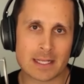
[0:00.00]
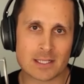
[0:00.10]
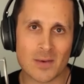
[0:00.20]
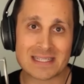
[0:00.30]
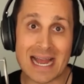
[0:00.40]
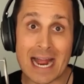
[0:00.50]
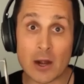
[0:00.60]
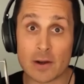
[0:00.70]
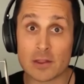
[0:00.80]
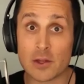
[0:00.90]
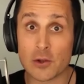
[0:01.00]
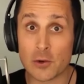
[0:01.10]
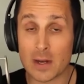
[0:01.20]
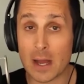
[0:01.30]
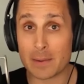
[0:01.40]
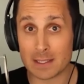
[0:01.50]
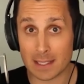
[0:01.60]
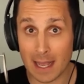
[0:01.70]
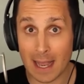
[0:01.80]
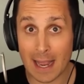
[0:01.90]
It's always hiring the who, being
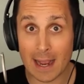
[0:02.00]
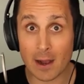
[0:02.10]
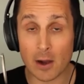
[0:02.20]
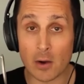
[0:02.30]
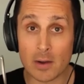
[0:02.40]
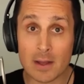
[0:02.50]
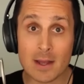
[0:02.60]
the how,